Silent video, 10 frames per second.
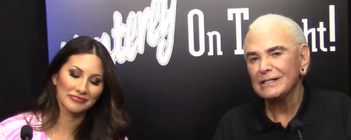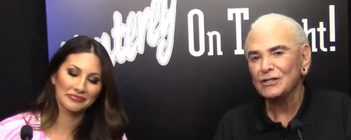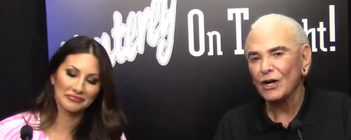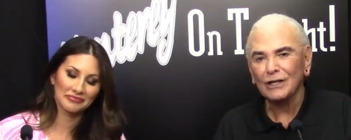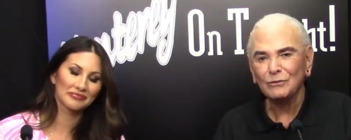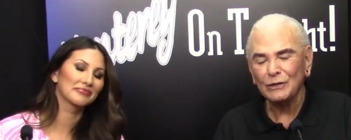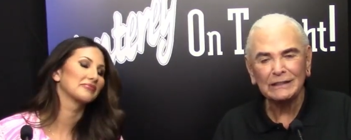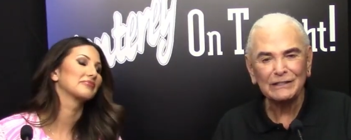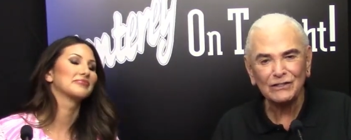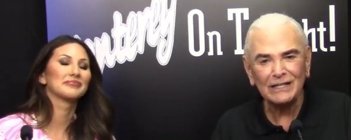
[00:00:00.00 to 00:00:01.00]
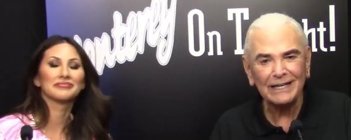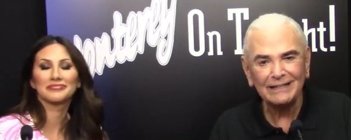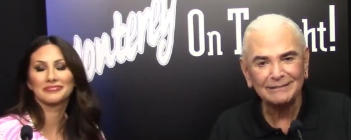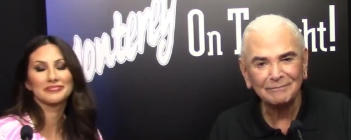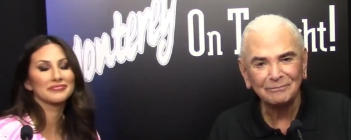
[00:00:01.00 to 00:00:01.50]
Speaker 1: talking real
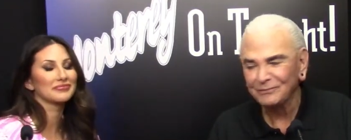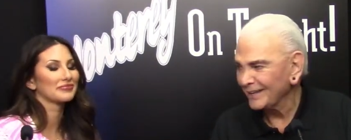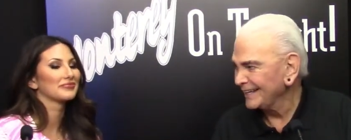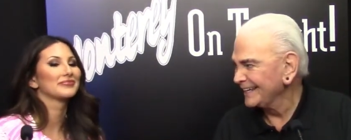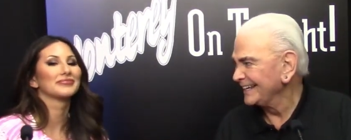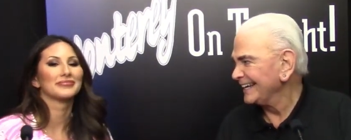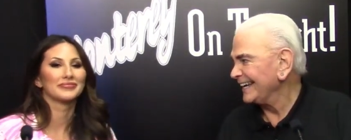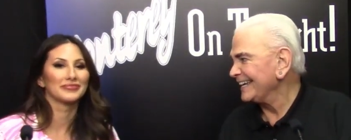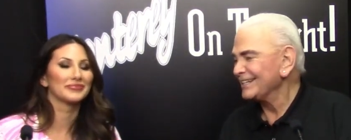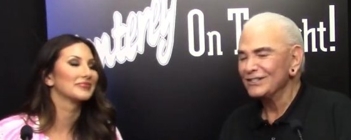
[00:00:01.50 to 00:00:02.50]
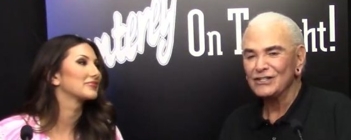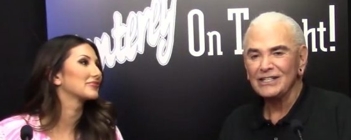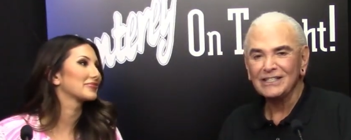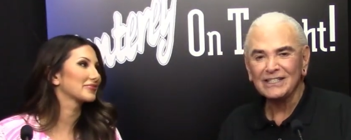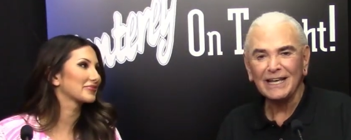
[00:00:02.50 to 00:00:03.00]
estate. And
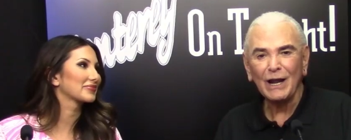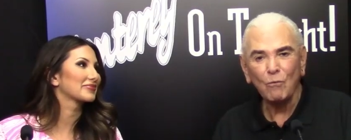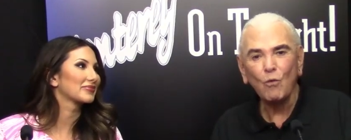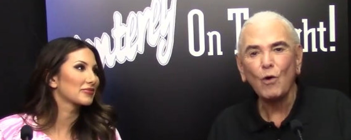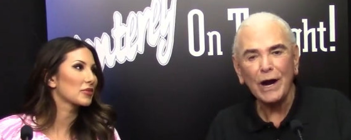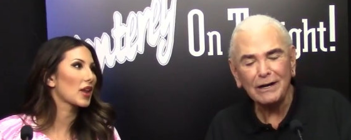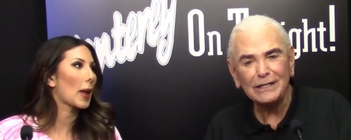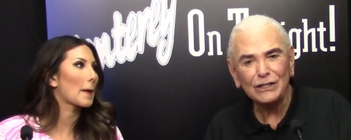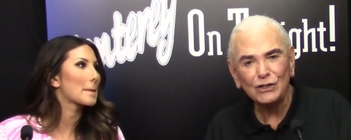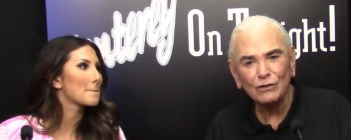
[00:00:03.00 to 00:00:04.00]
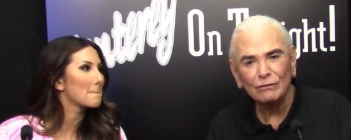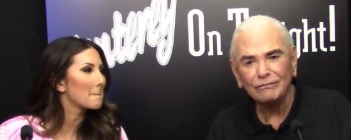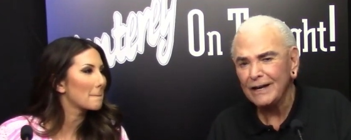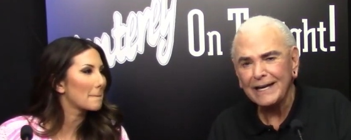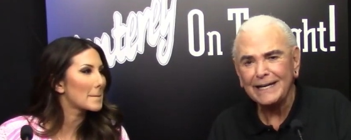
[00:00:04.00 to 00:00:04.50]
she said, Where did you
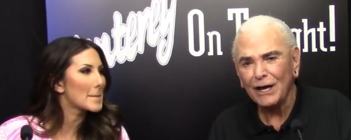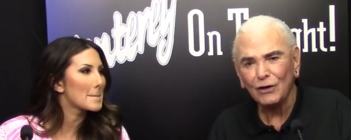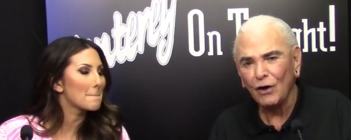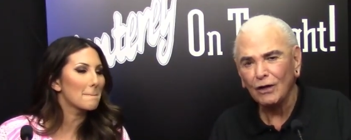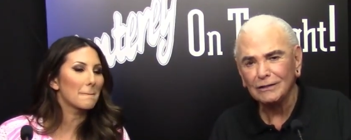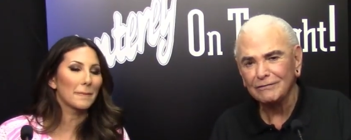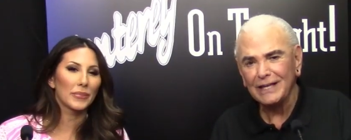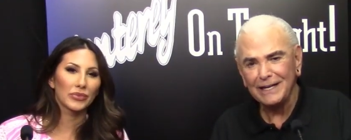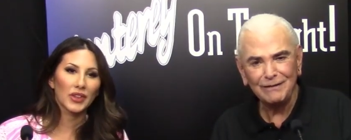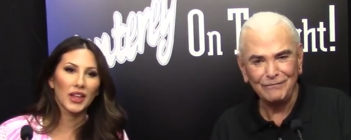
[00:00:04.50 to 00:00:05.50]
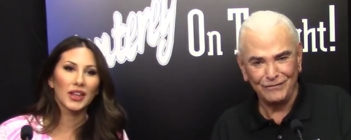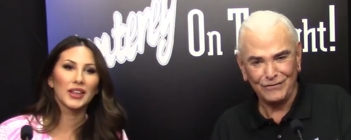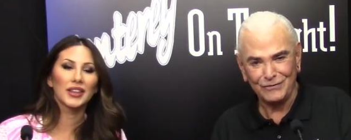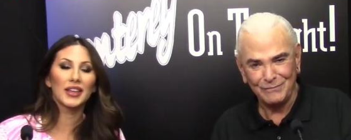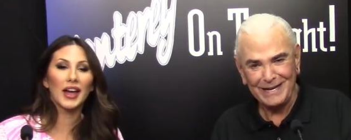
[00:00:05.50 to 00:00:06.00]
find out all of that
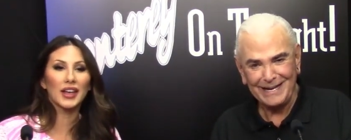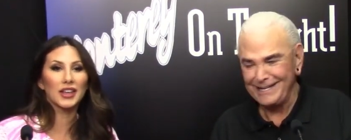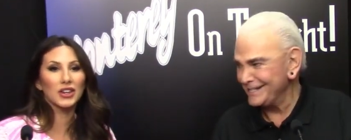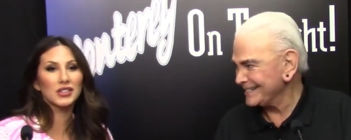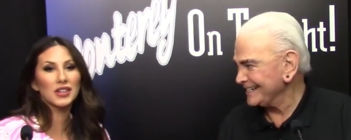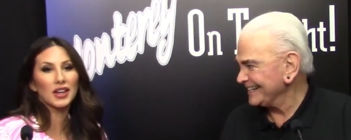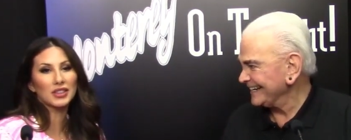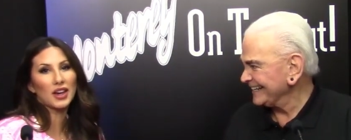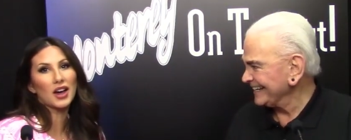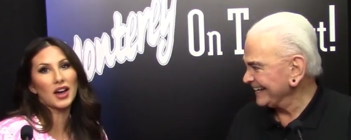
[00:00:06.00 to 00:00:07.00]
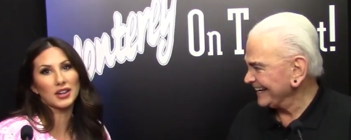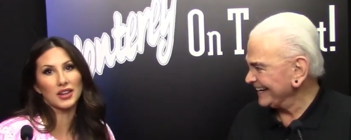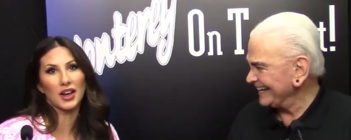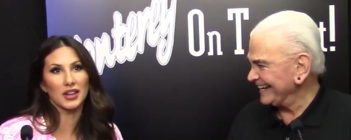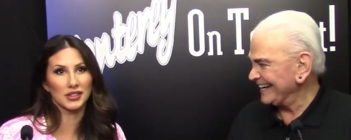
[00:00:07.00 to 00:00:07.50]
information?
Speaker 2: Yeah, Gary's got the
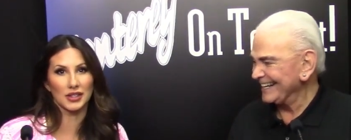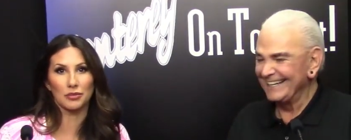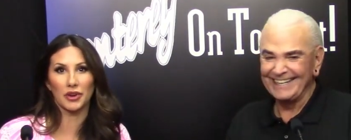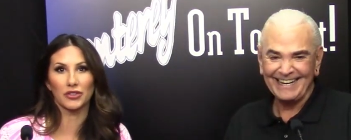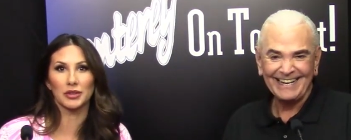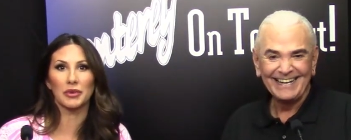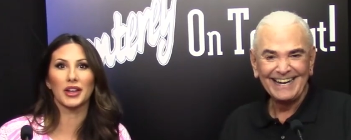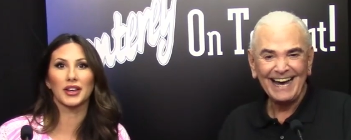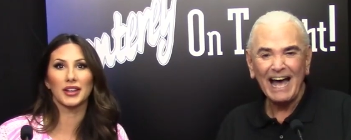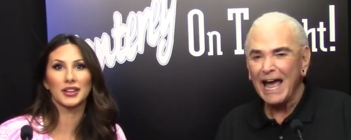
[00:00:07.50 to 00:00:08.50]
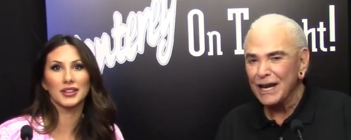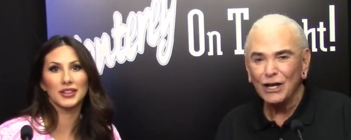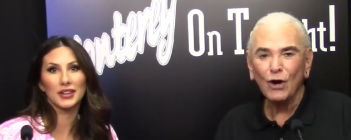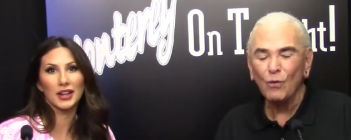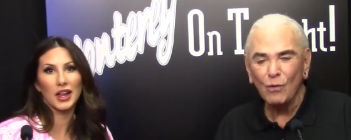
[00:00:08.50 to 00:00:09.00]
hot gossip, everybody. I
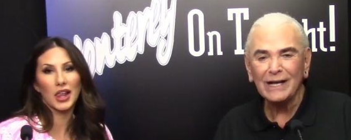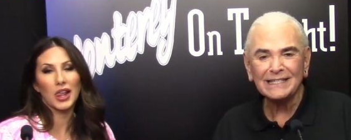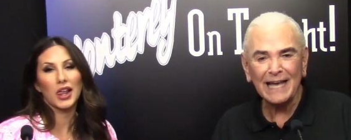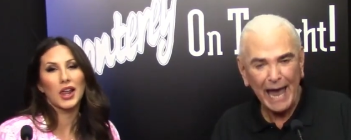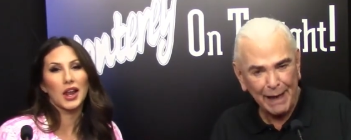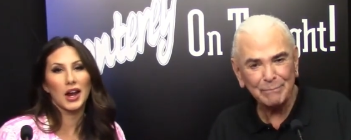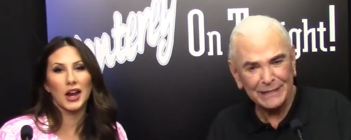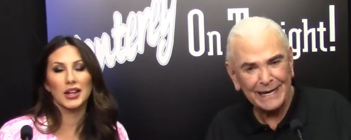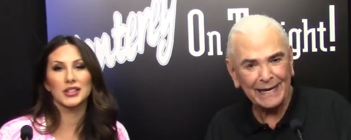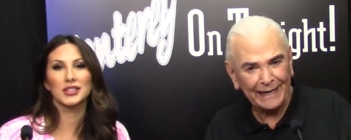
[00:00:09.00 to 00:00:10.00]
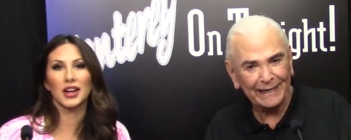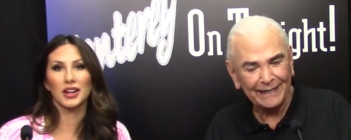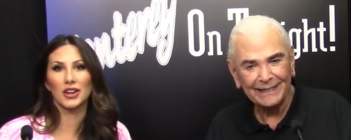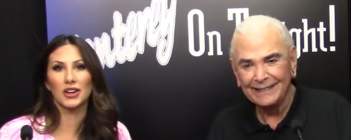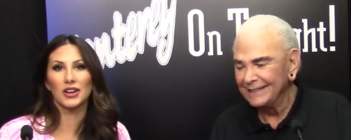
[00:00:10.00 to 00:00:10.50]
Speaker 1: know what's happening. He's
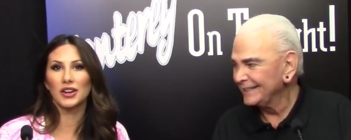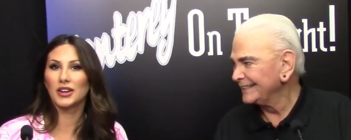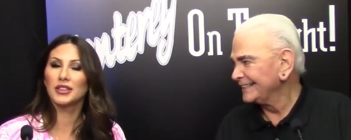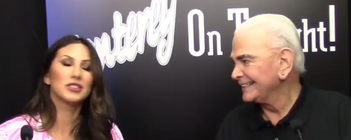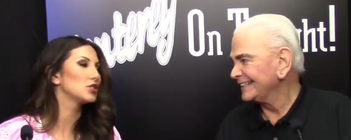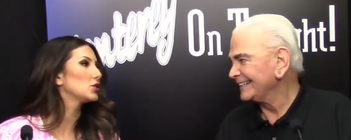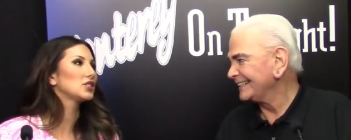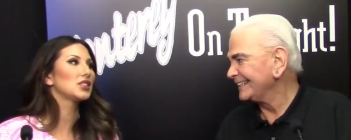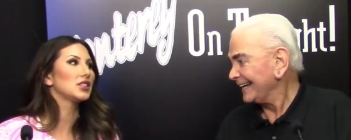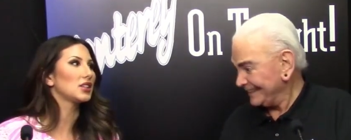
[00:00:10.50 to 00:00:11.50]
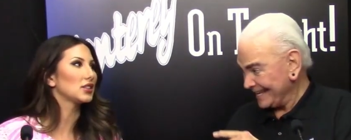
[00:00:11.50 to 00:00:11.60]
got
Speaker 2: all the juicy deets.